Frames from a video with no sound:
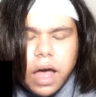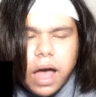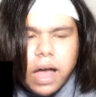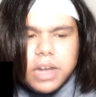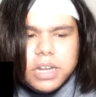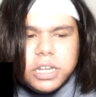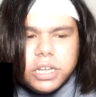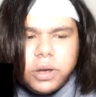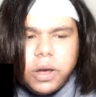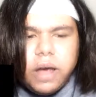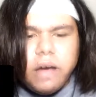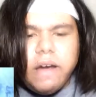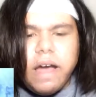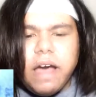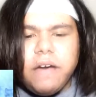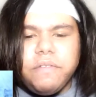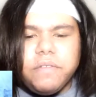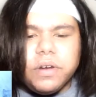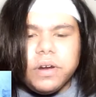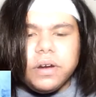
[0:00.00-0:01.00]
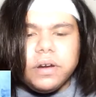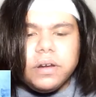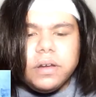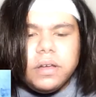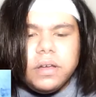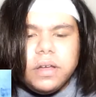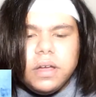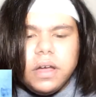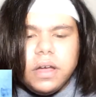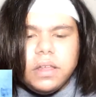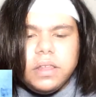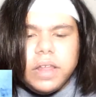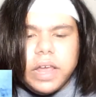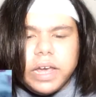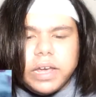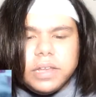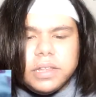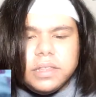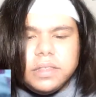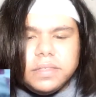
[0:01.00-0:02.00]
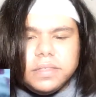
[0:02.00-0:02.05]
I do, however, like